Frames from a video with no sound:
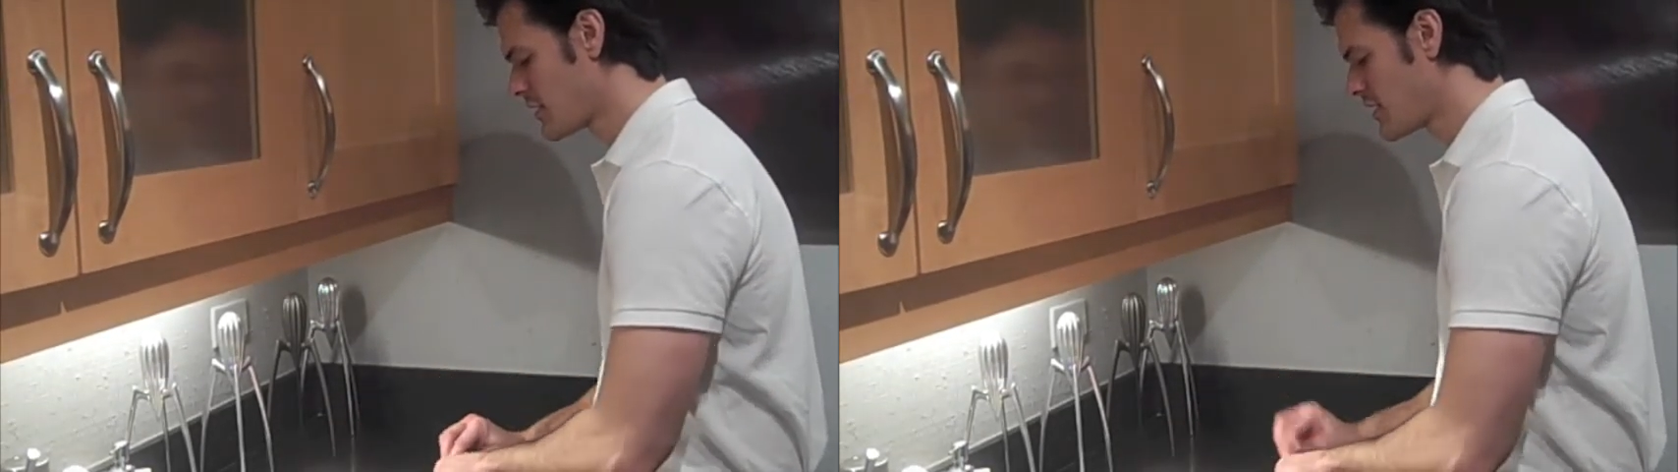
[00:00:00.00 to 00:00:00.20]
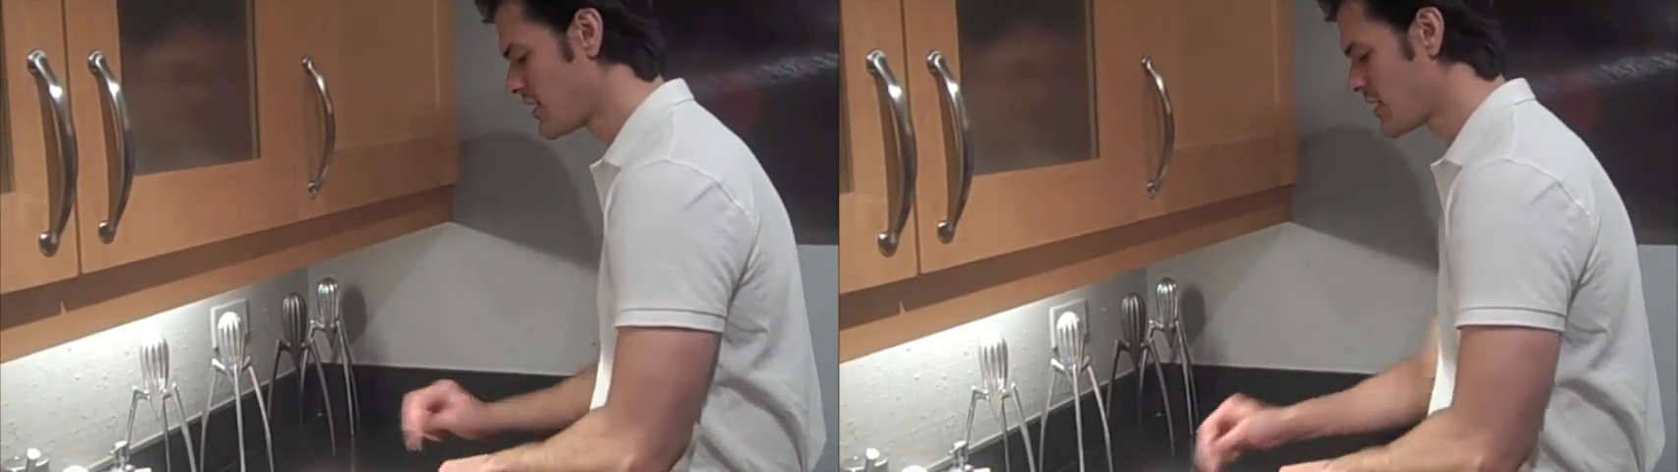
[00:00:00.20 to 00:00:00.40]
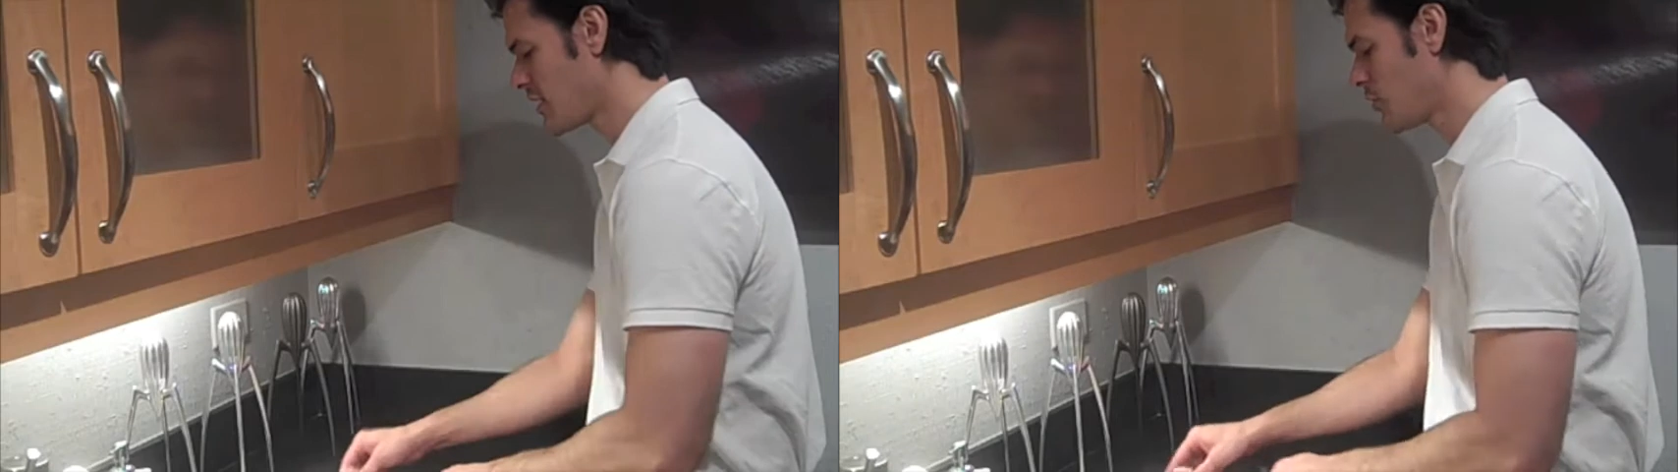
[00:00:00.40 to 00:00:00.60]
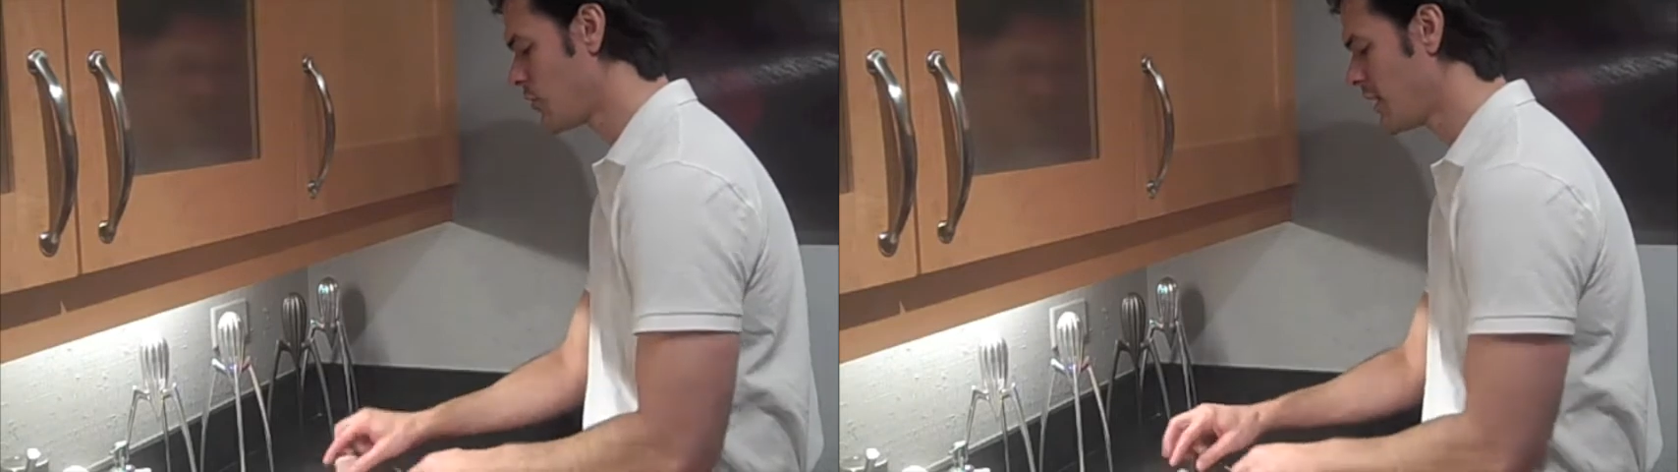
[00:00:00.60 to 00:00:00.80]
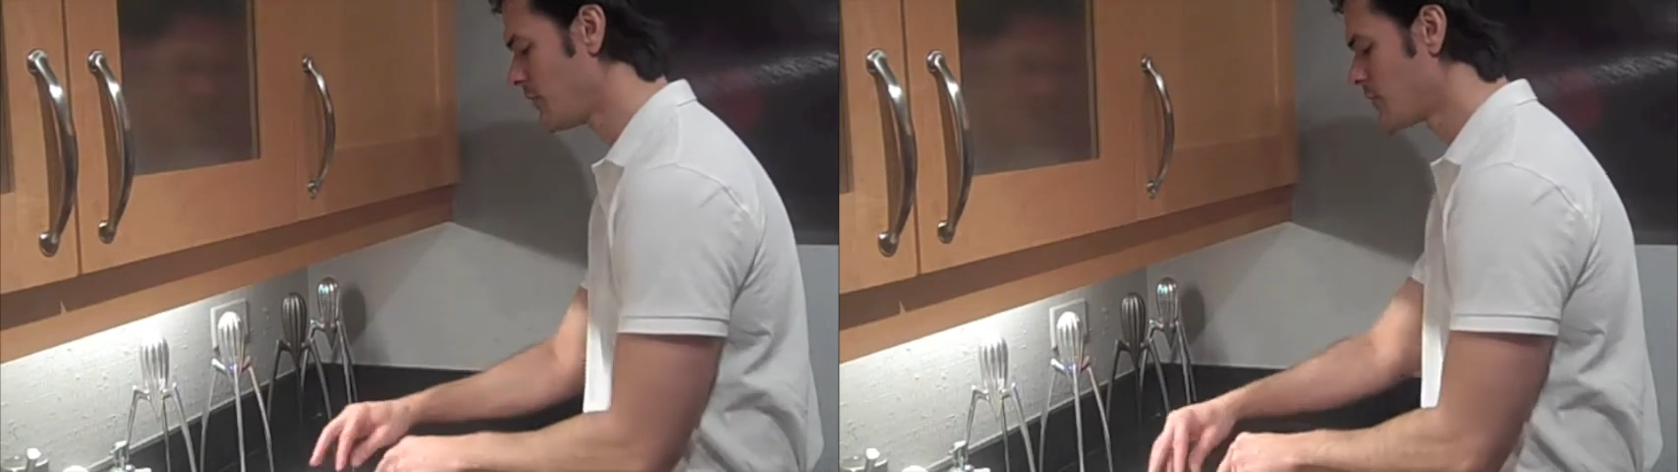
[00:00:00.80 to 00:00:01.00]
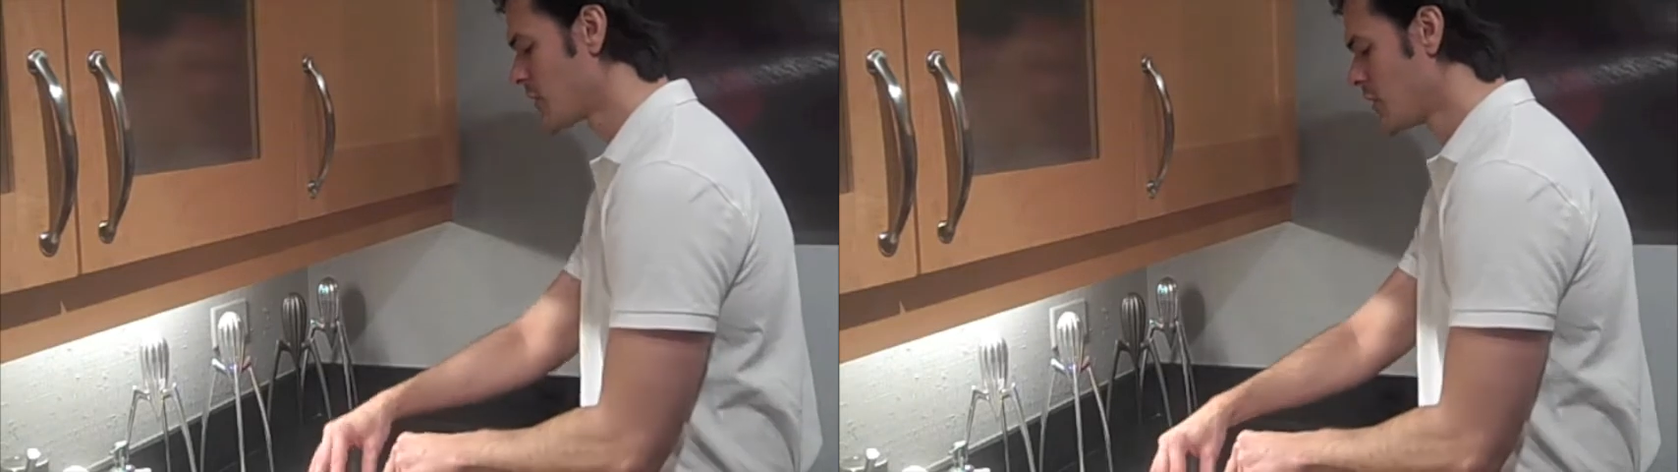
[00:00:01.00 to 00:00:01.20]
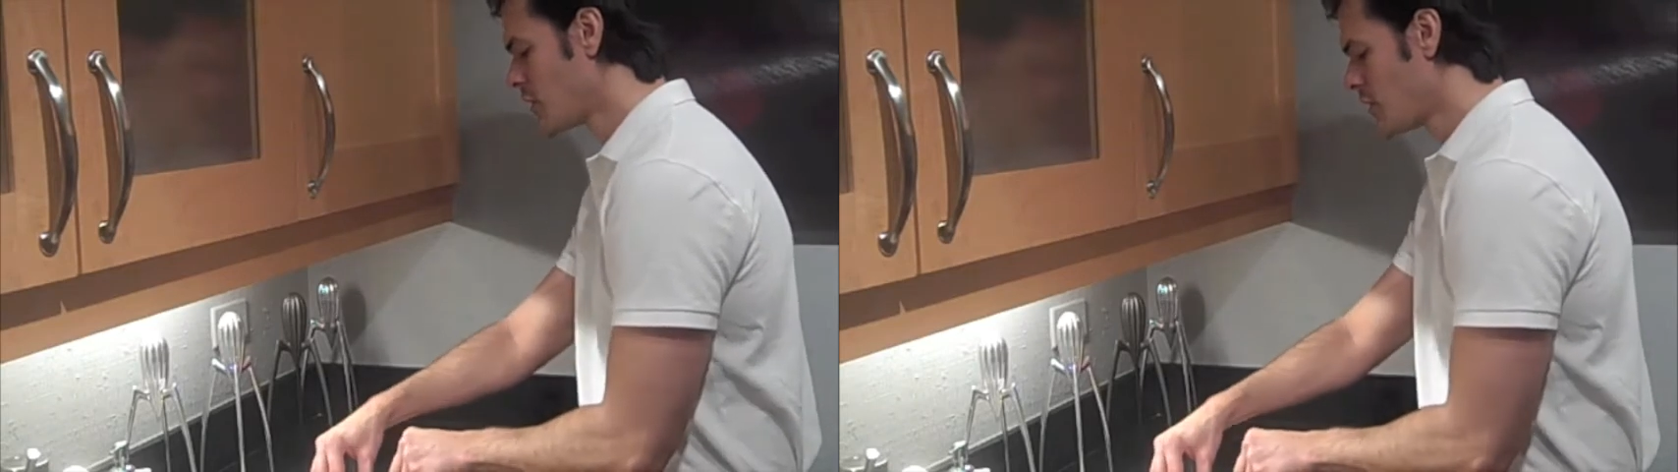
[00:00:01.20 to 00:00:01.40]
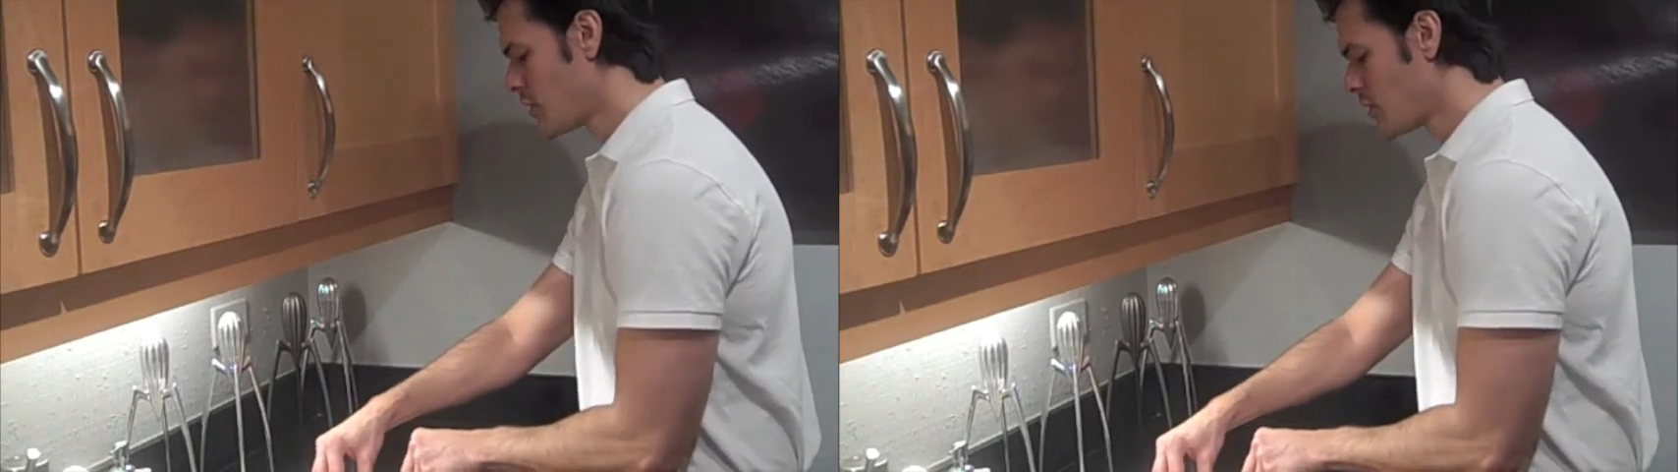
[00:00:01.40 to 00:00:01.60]
get cut away.
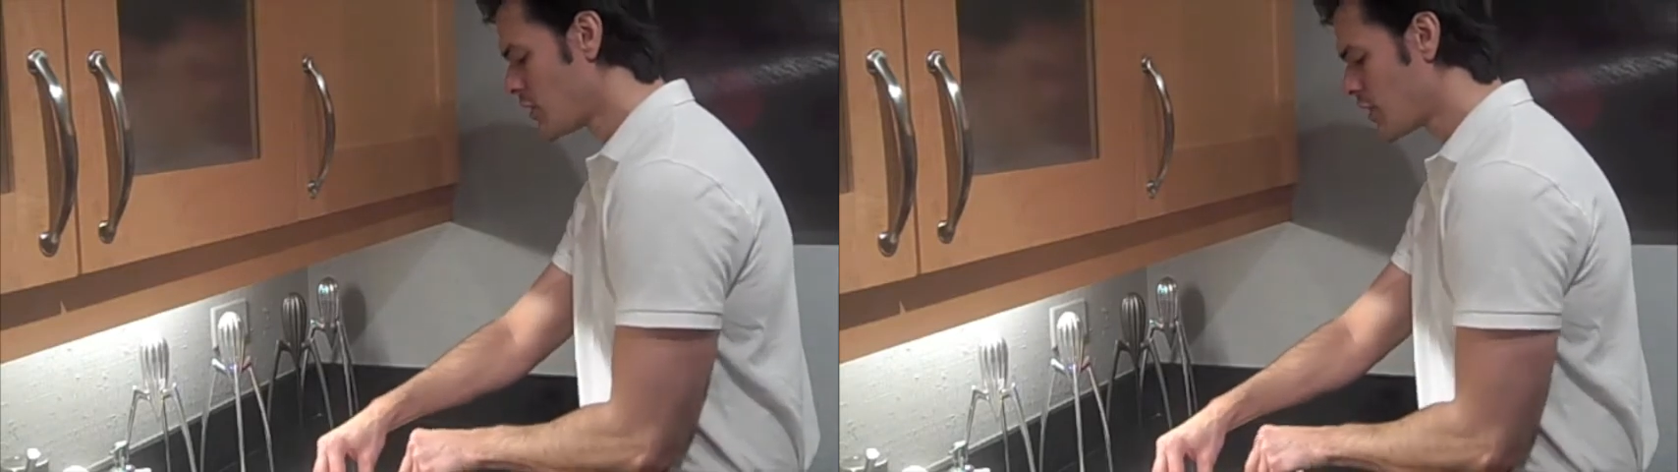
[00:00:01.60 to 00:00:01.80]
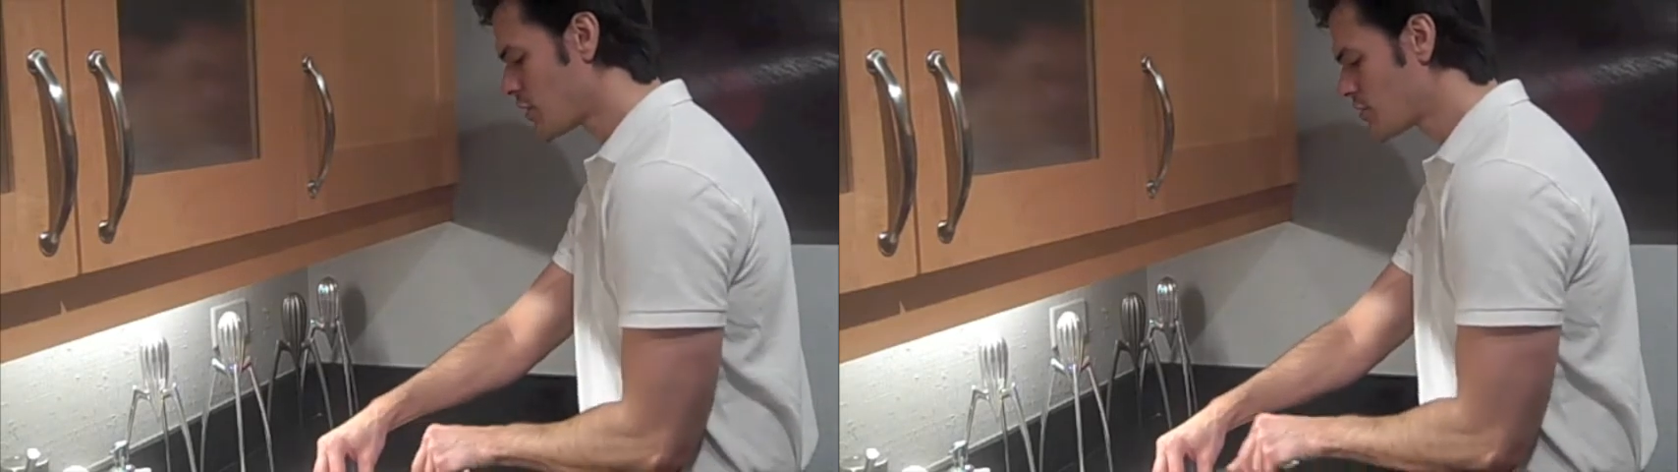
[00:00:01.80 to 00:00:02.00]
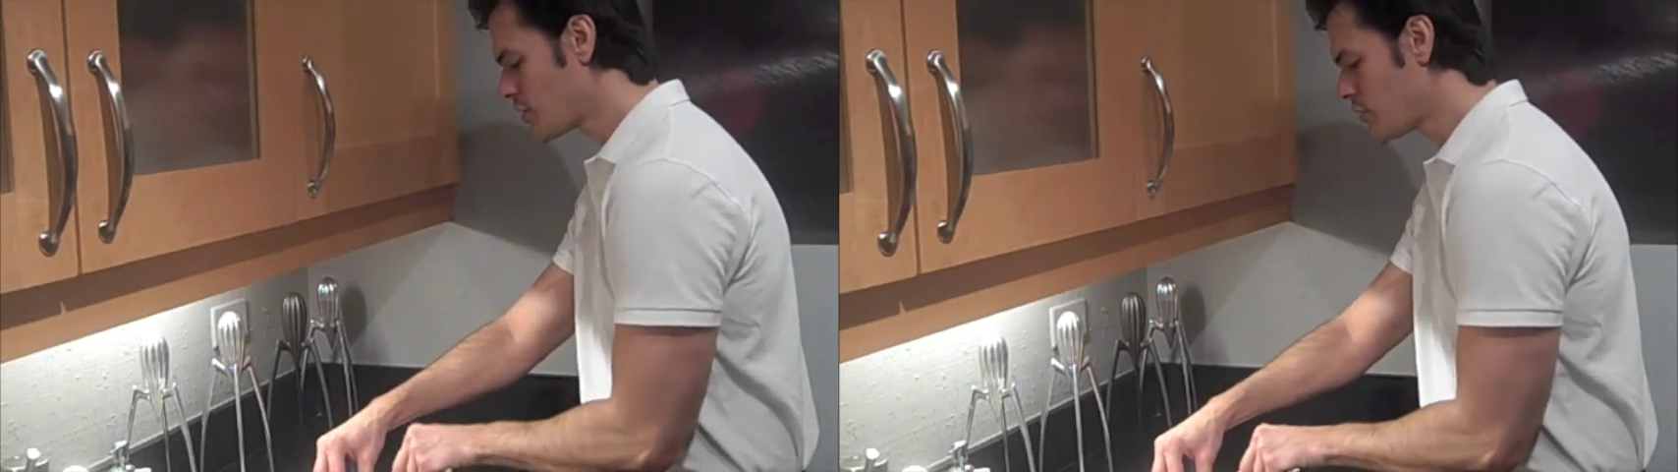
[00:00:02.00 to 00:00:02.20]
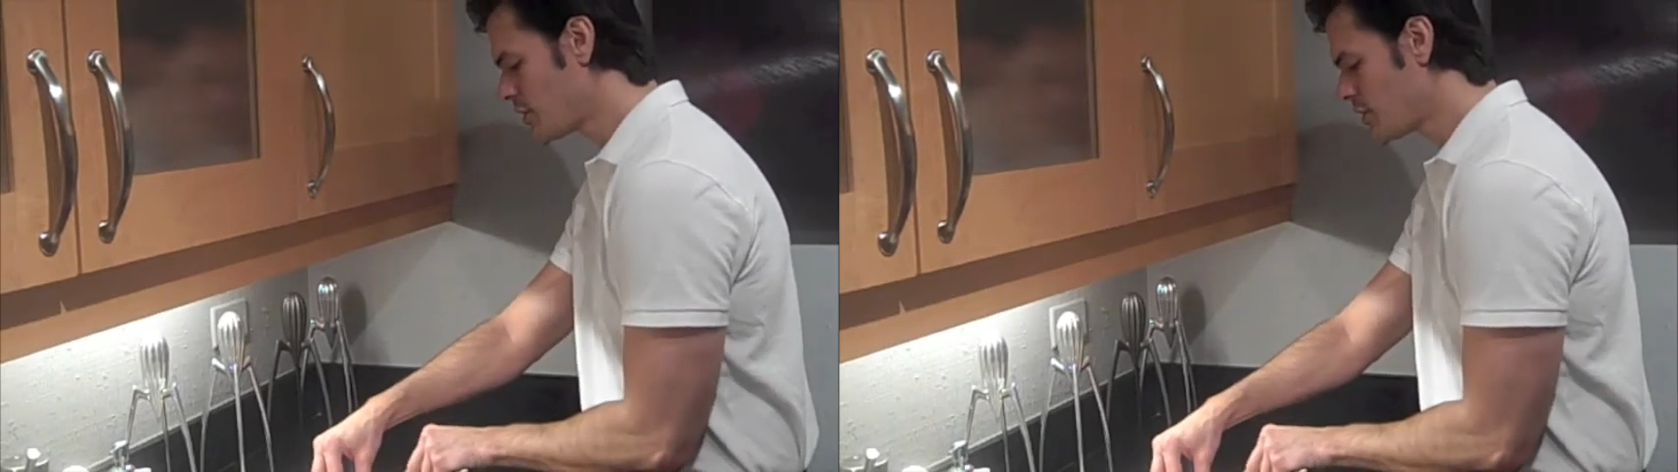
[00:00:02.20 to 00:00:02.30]
Also,